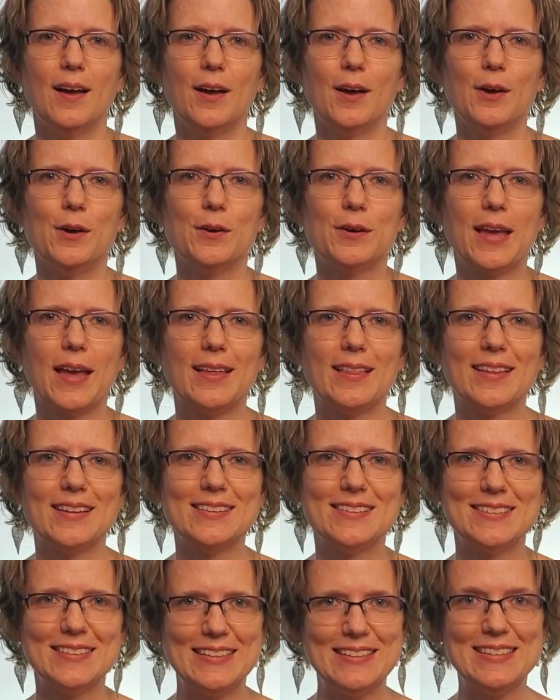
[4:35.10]
Okay,
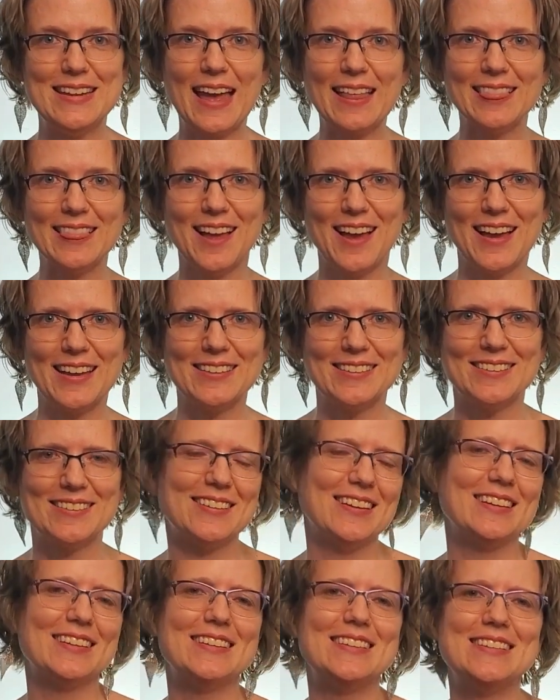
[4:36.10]
let's see, deadlines.
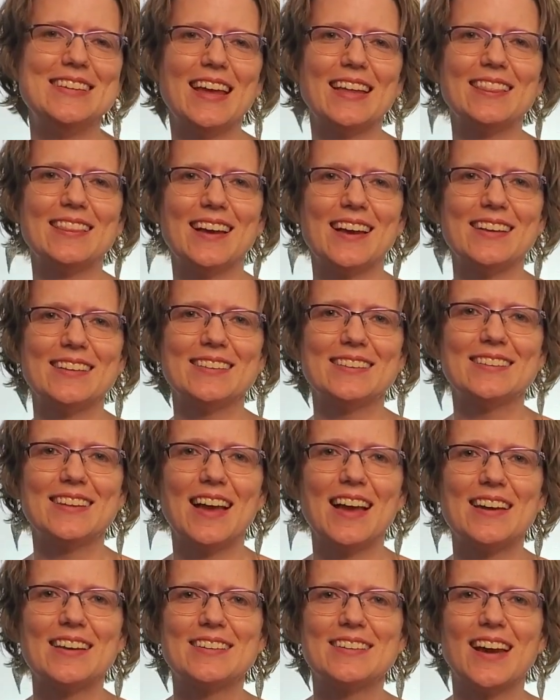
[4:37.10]

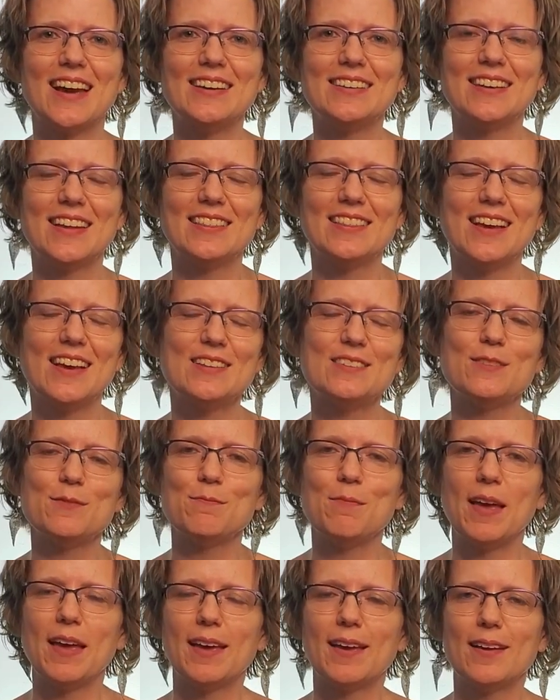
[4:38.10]
Tight deadlines
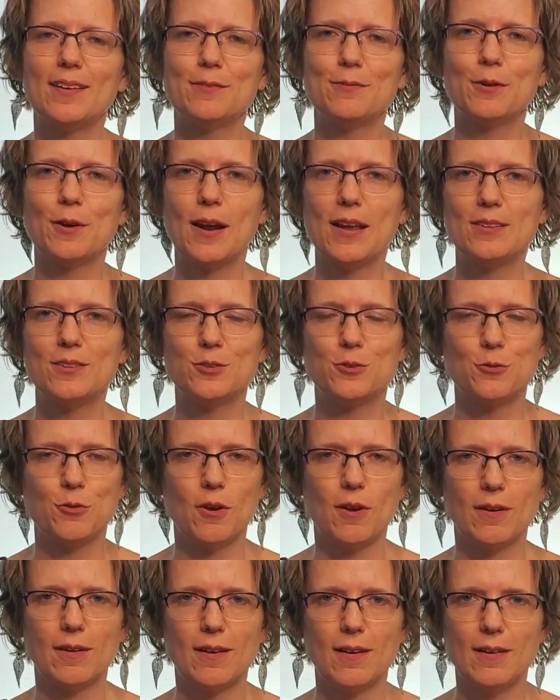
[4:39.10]
make for a
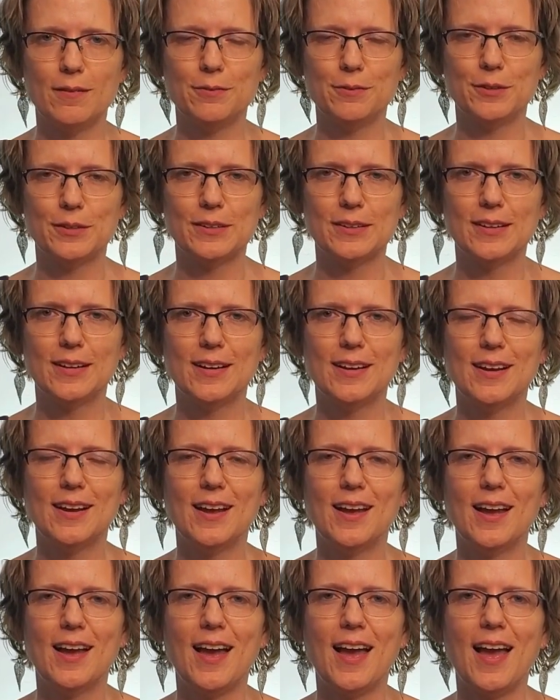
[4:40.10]
strong offer.
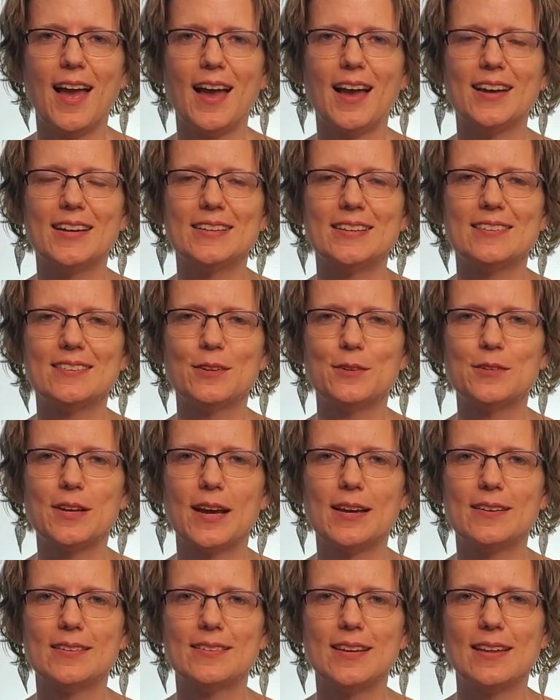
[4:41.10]
And so
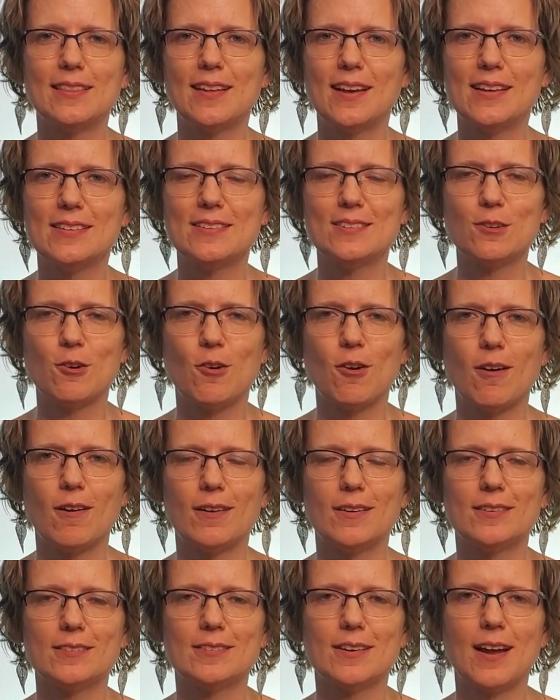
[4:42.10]
tight deadlines
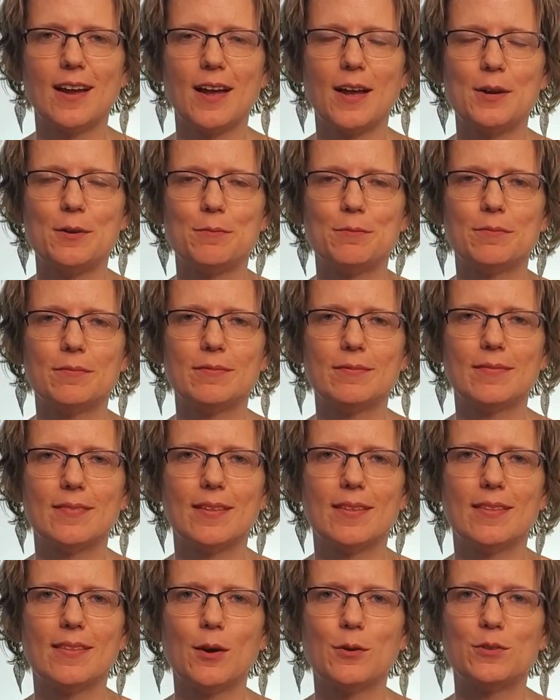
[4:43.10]
are
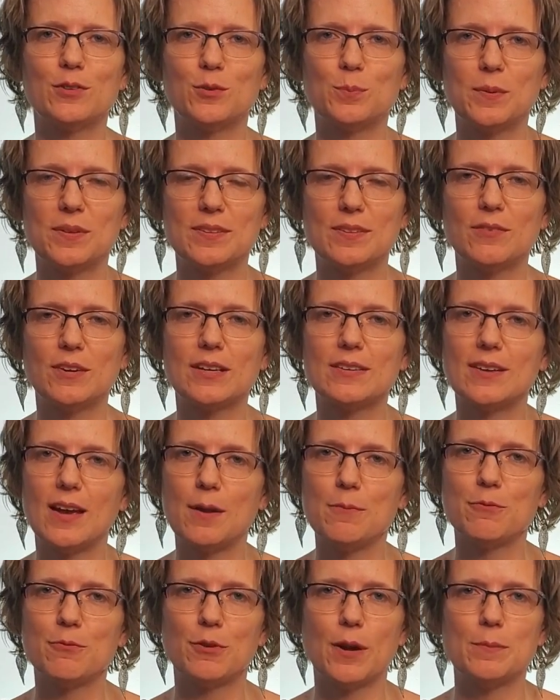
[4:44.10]
those specific
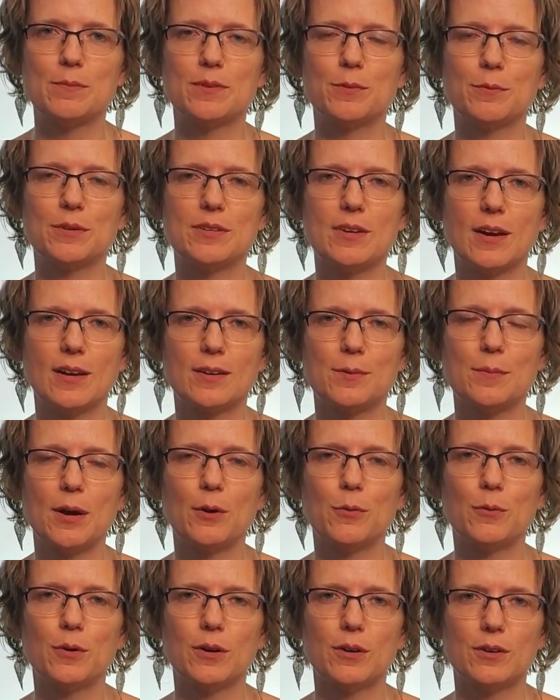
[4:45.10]
timeframes that we talked
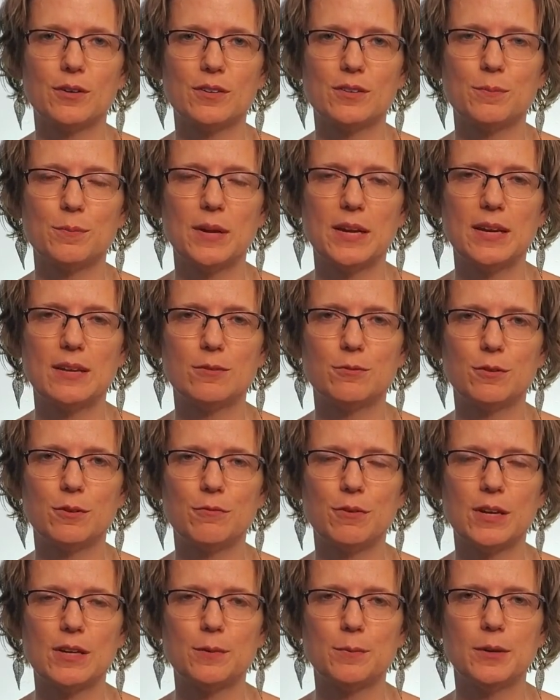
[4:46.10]
about where earnest money is
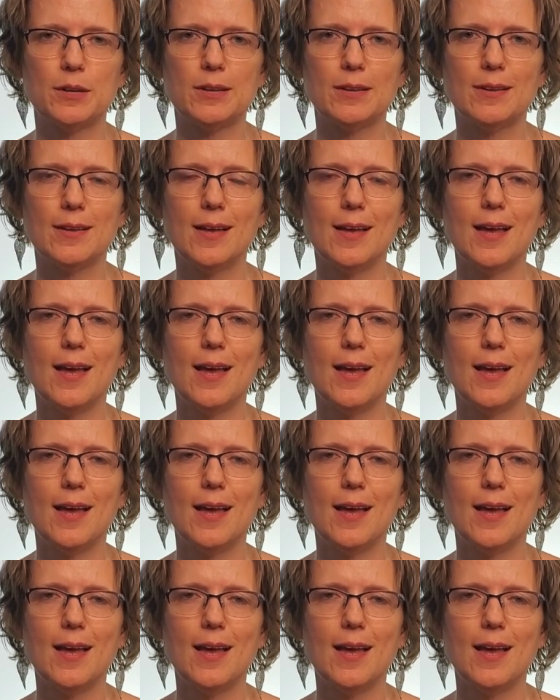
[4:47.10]
refundable.